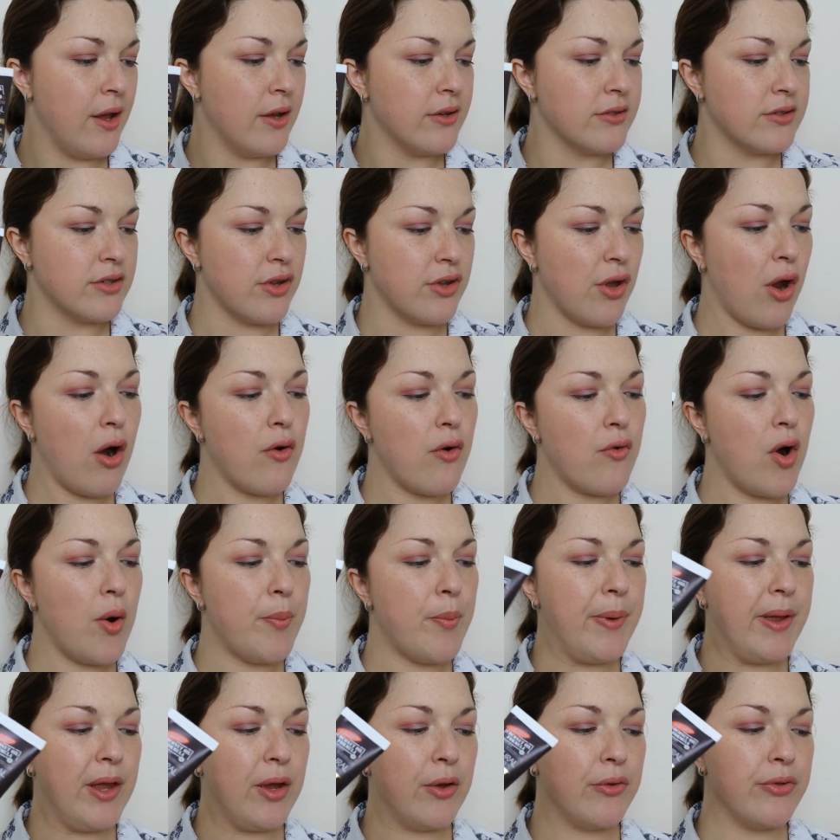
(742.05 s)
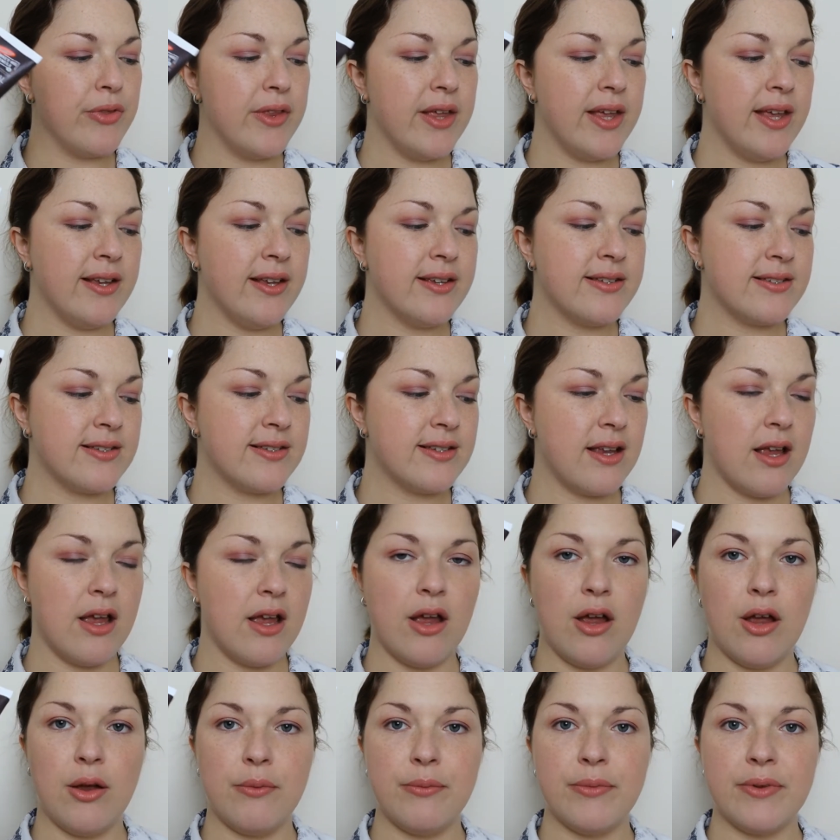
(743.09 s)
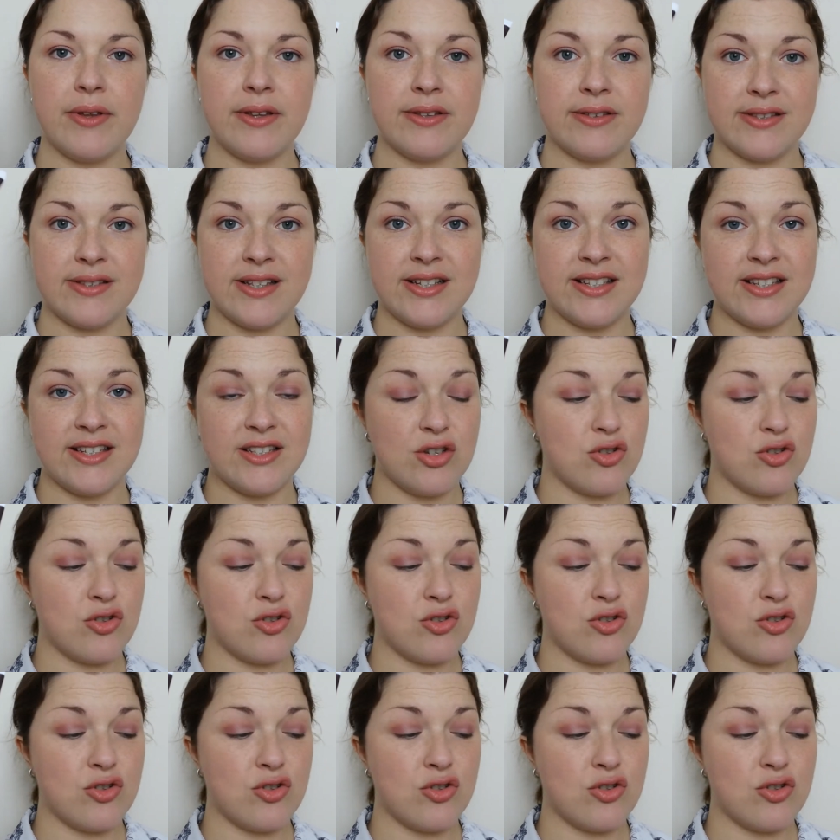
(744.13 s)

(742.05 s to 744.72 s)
So the RRP on this, this